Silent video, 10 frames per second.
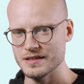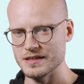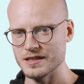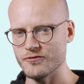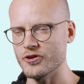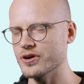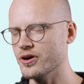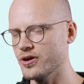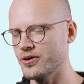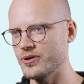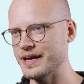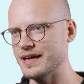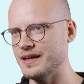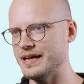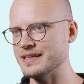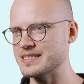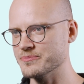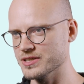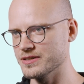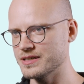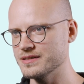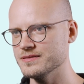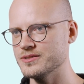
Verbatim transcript: uh, four point oh, uh, and similar